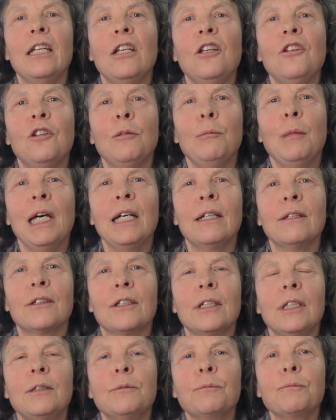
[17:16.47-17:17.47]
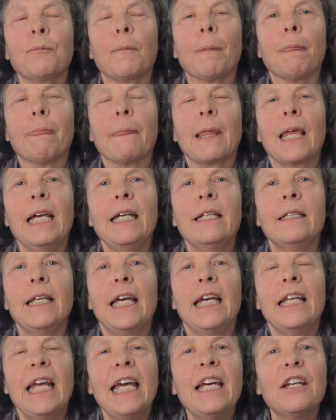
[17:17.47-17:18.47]
It is about an
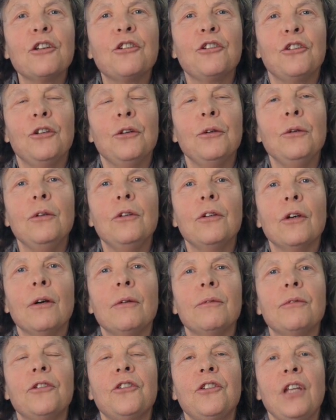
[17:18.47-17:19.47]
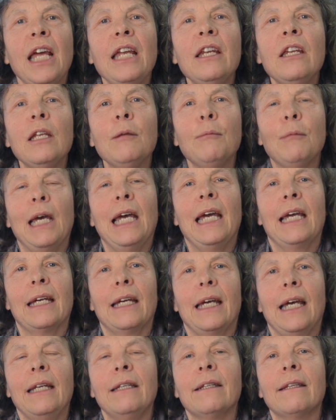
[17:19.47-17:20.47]
attitude of standing
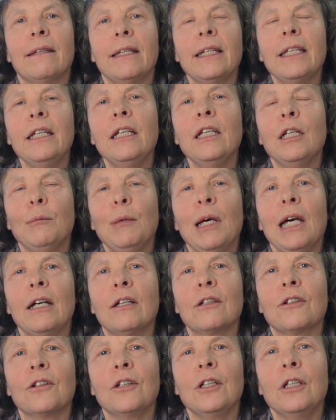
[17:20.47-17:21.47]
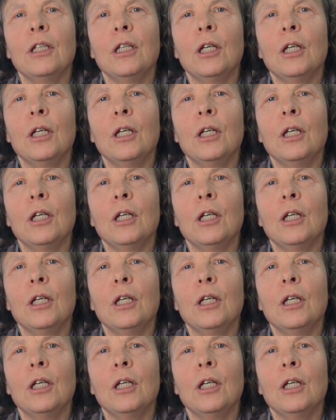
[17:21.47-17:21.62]
back and thinking about